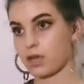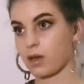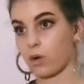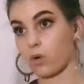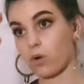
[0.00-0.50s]

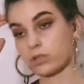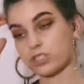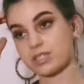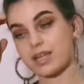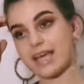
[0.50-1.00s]
or
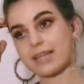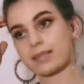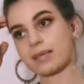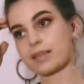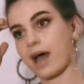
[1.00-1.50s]
just
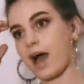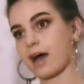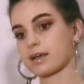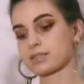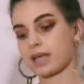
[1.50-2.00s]
anything that
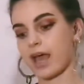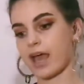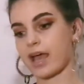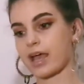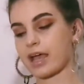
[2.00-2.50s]
has
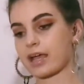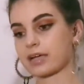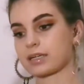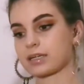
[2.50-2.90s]
a